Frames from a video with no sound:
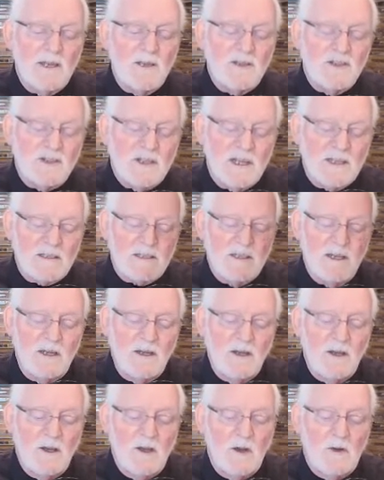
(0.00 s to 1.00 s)
jet
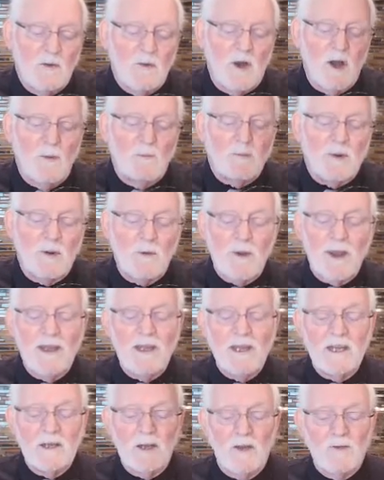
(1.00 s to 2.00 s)
while
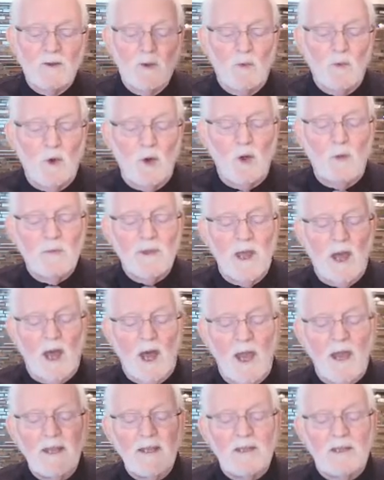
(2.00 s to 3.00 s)
parading on the wall
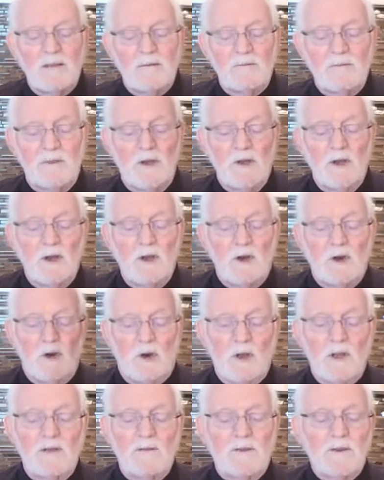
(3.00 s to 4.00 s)
behind him
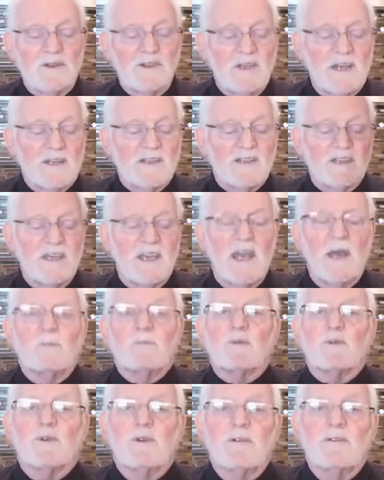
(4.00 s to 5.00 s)
all of the jets he had
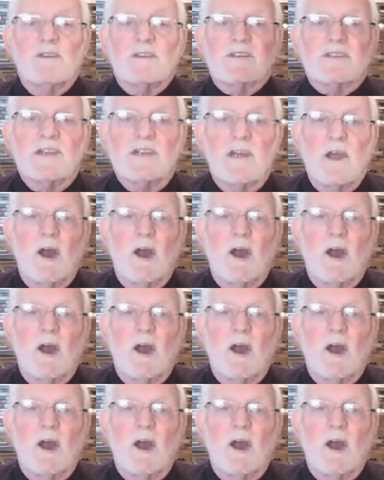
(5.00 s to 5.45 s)
previously